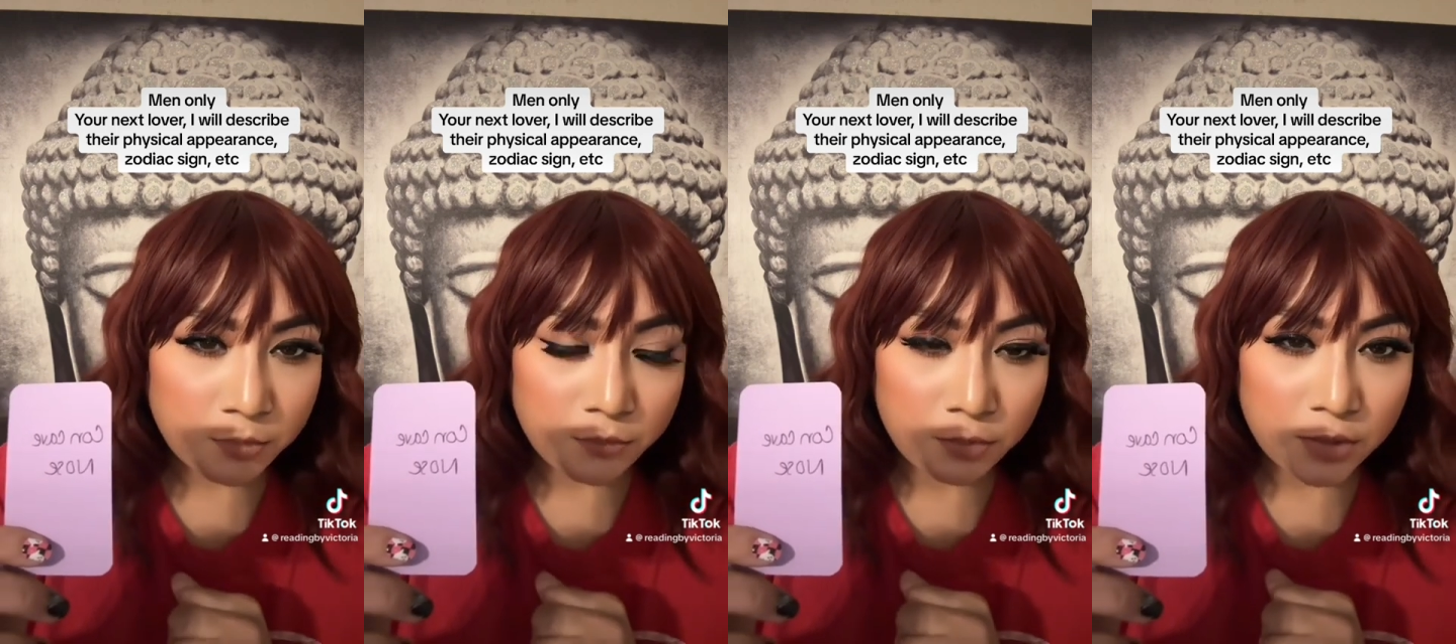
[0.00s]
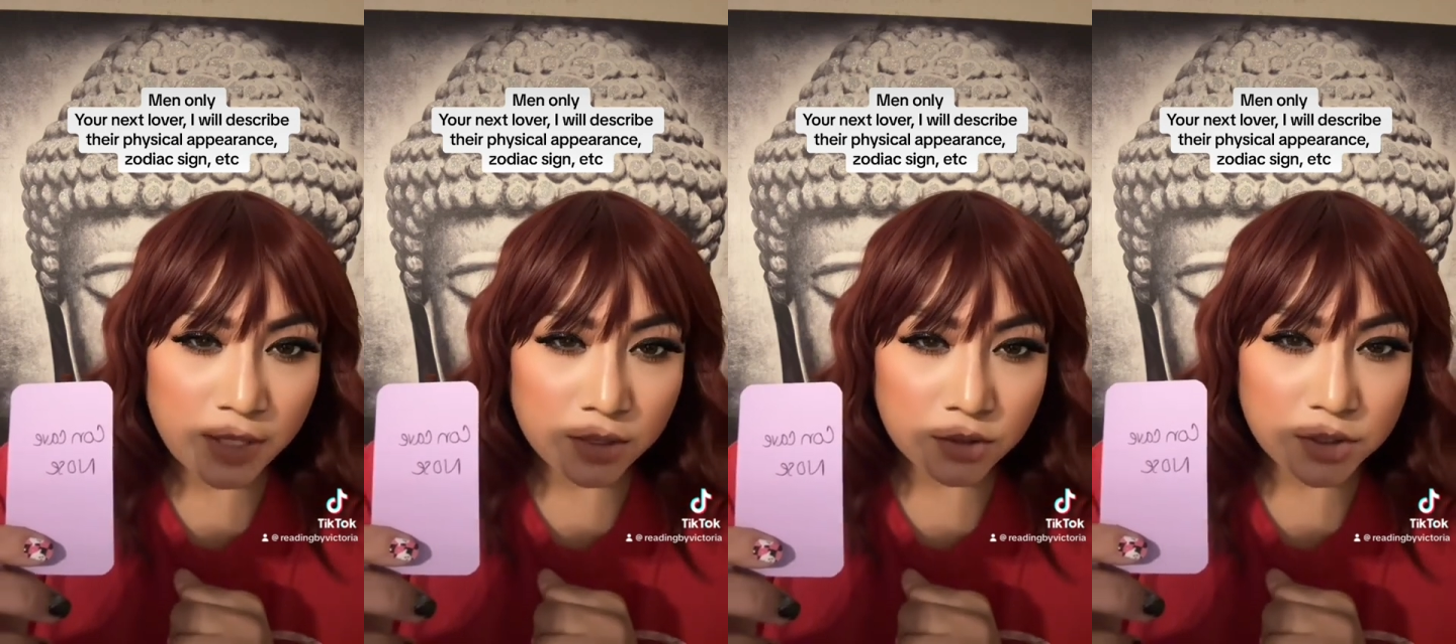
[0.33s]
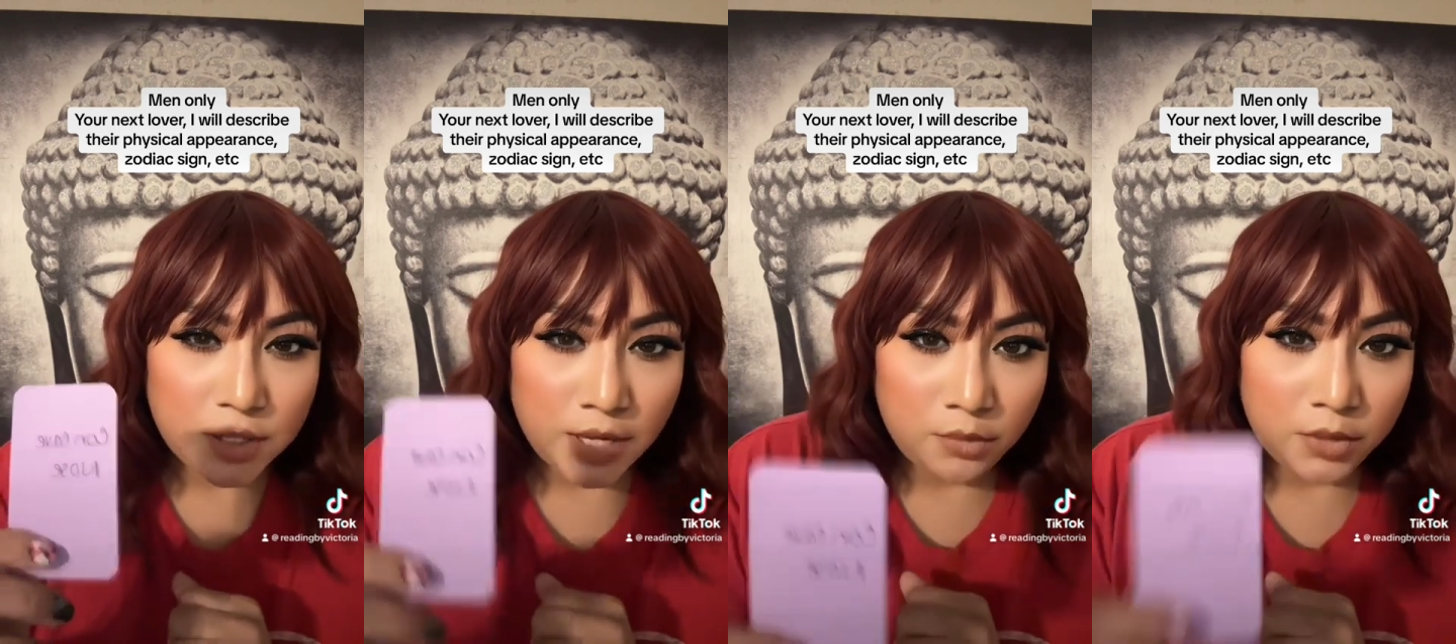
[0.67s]
fully
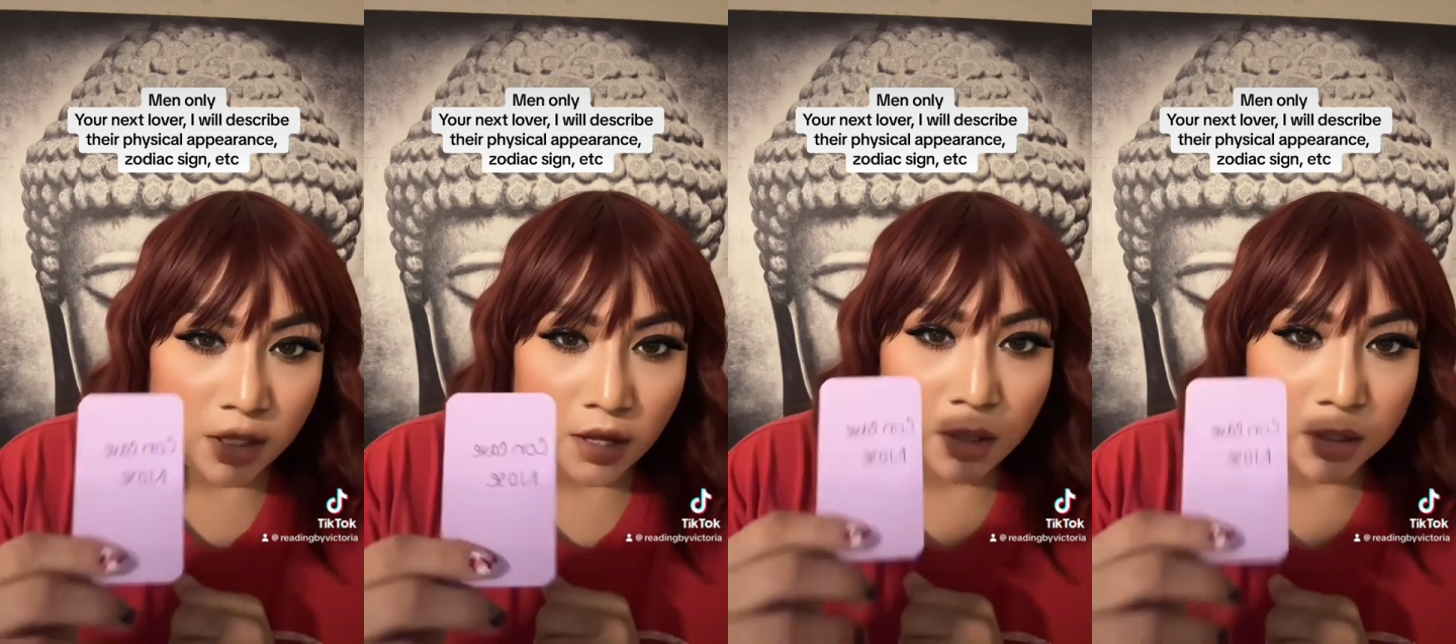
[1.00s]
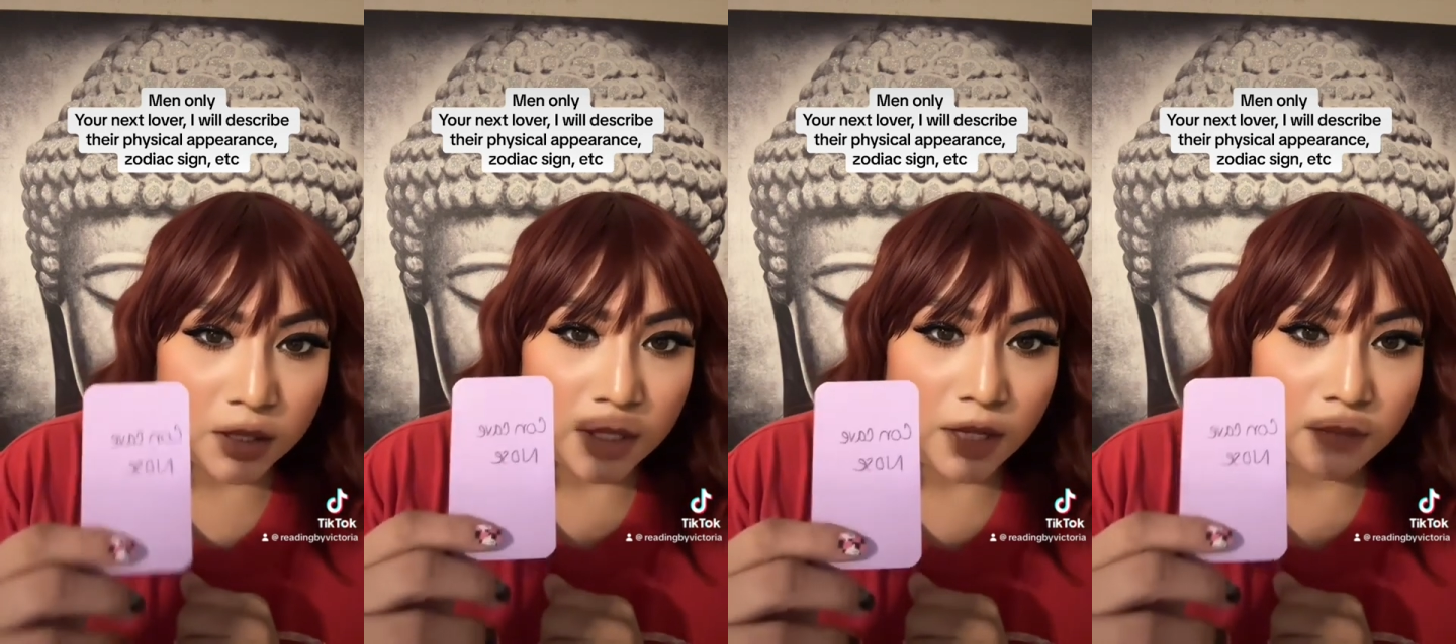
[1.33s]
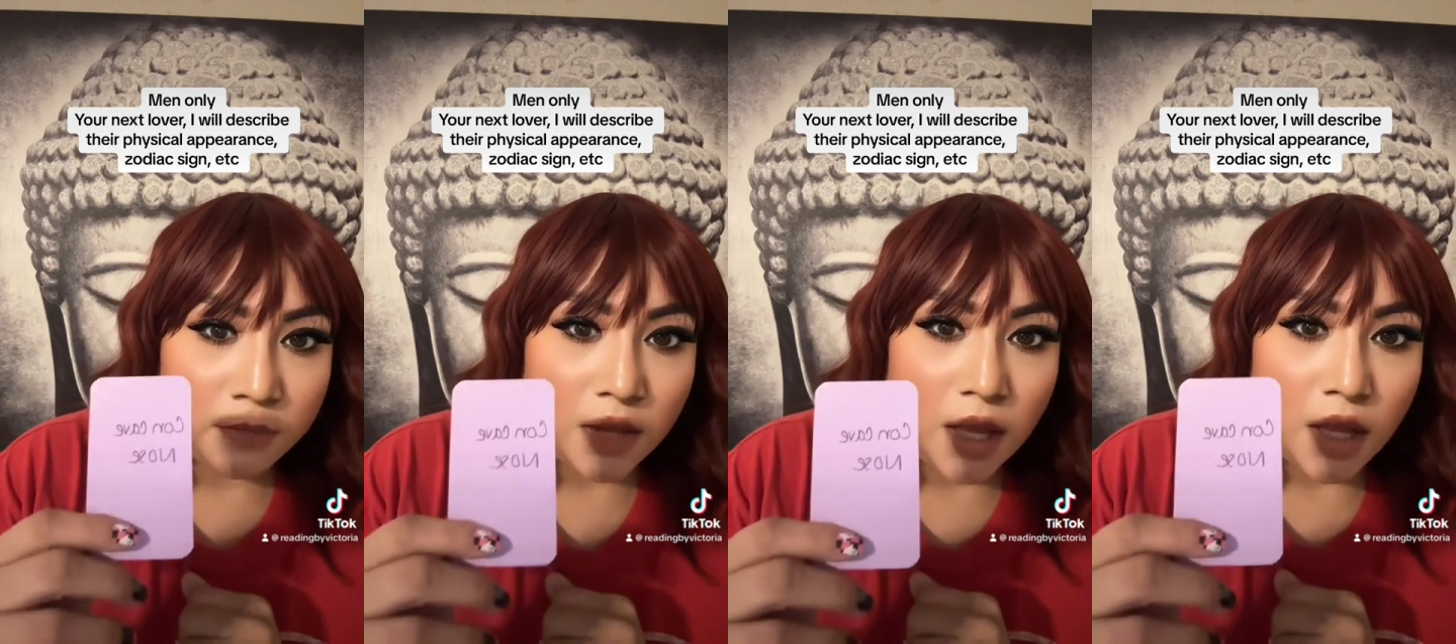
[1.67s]
understand what a conclave
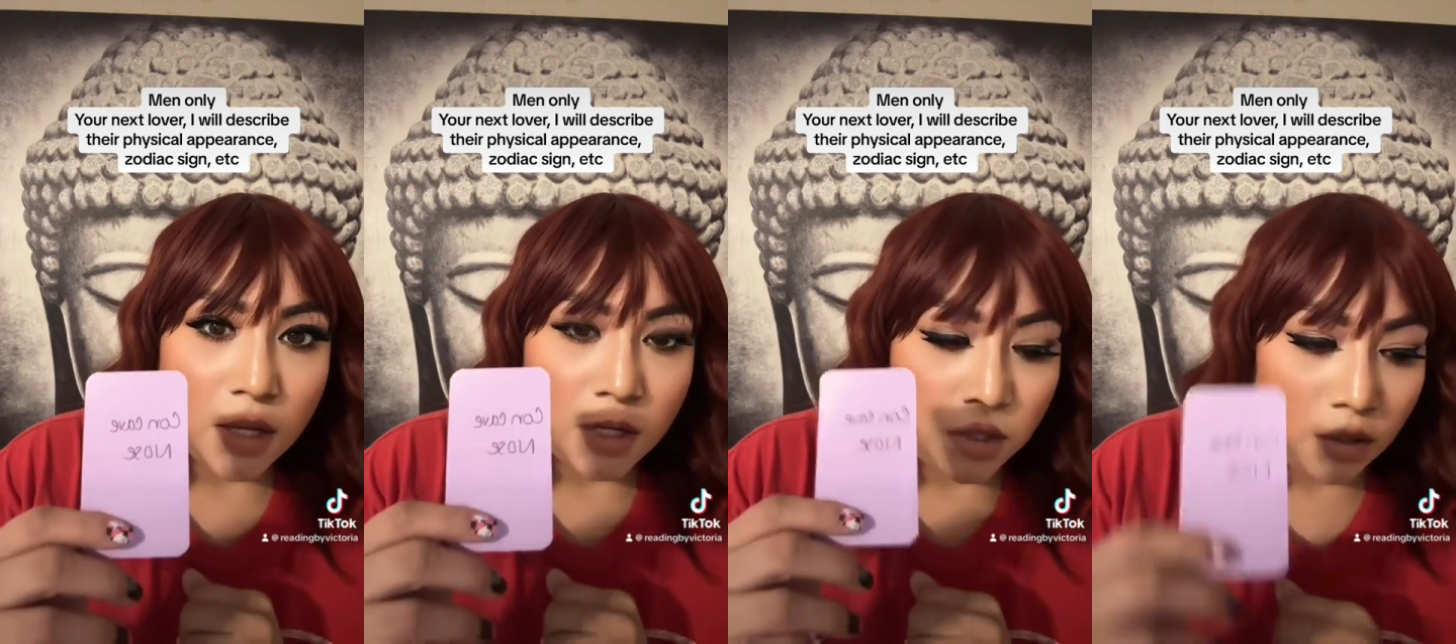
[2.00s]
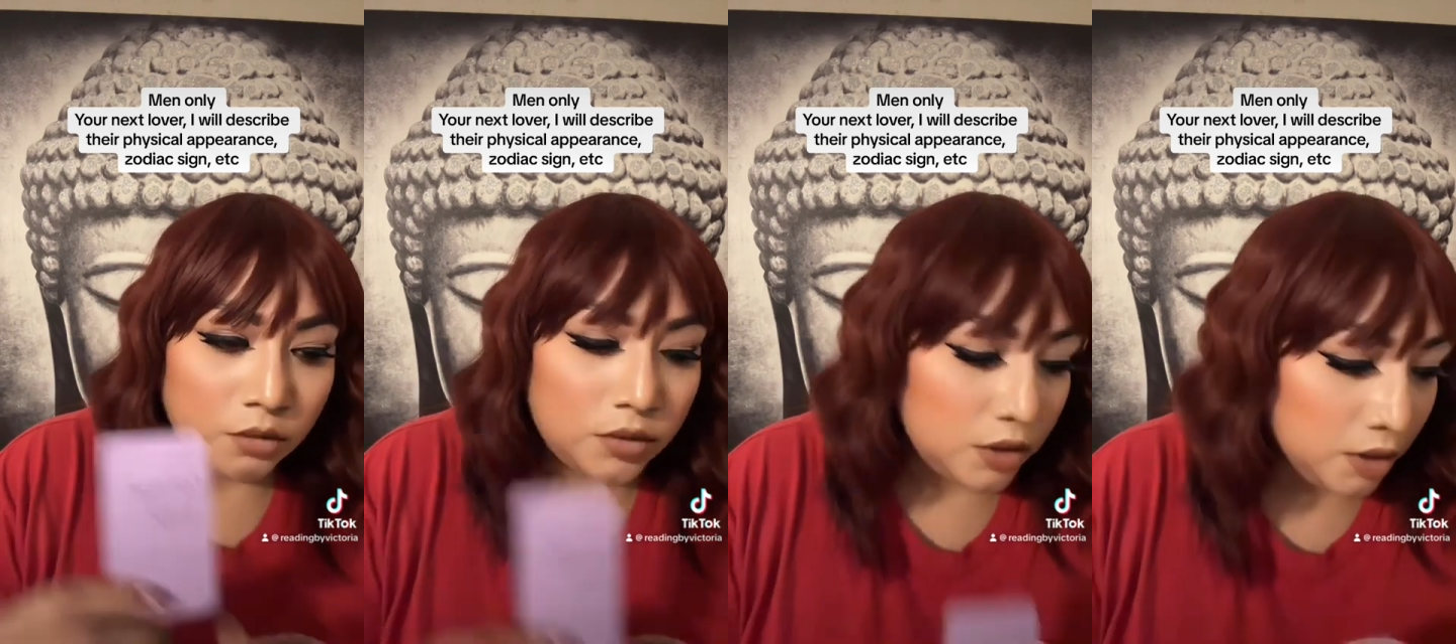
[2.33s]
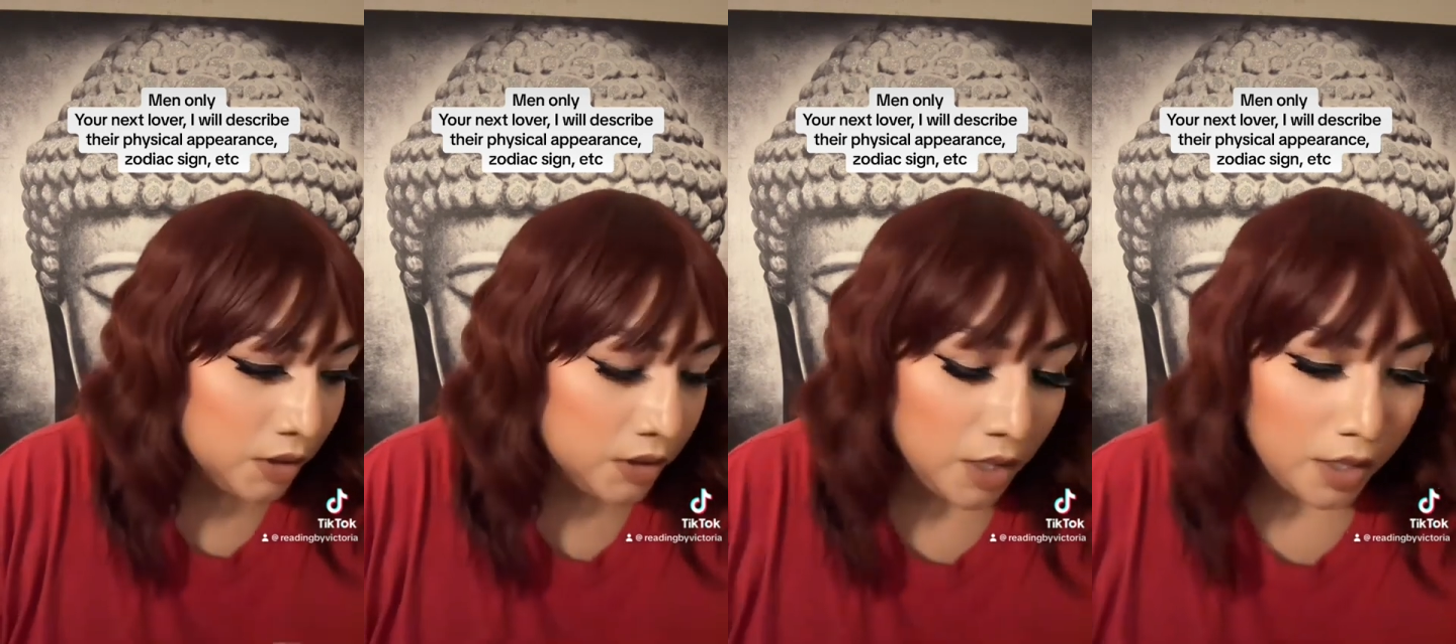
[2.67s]
nose
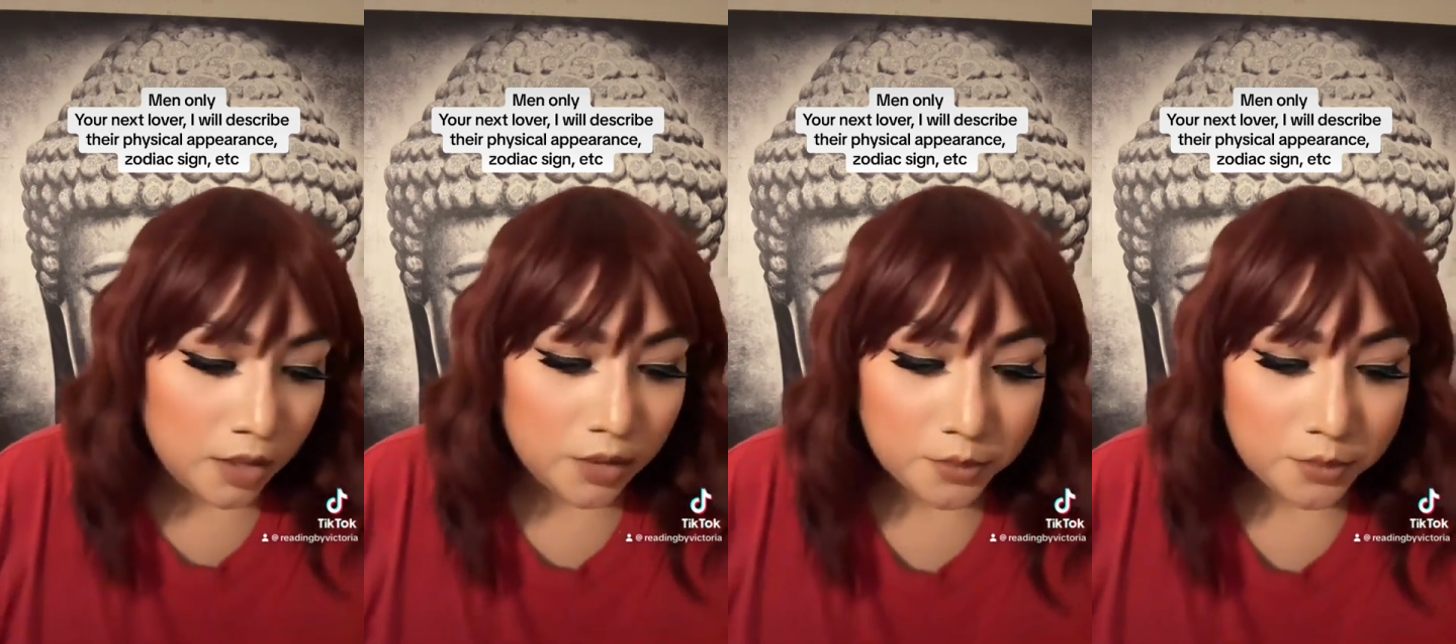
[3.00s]
looks like.